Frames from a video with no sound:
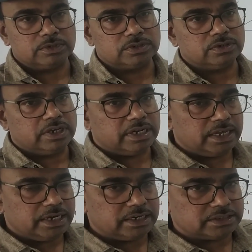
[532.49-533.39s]
So in
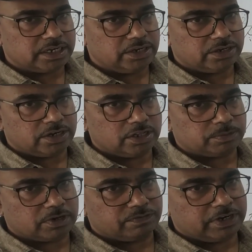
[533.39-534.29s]
air it is 3 into 10 to the
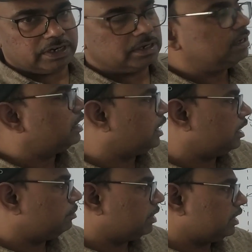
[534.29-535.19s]
power of
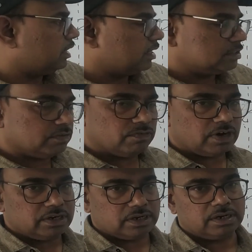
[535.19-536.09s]
8, but in case of
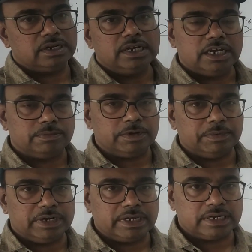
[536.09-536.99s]
water it may
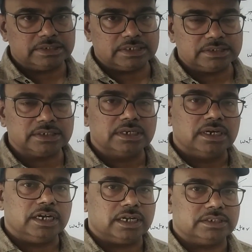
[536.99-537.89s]
be
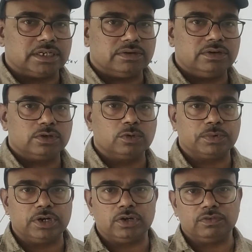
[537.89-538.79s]
decreases, it is around
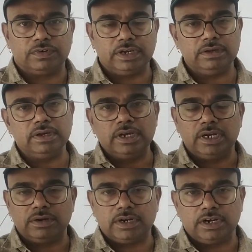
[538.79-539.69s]
2.25
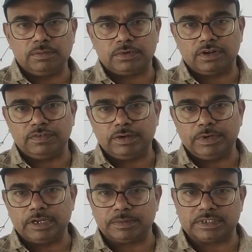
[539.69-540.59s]
into 10 to the power of 8
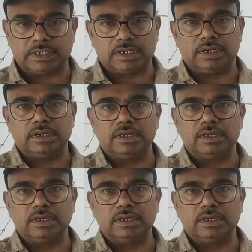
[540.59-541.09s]
meter per second.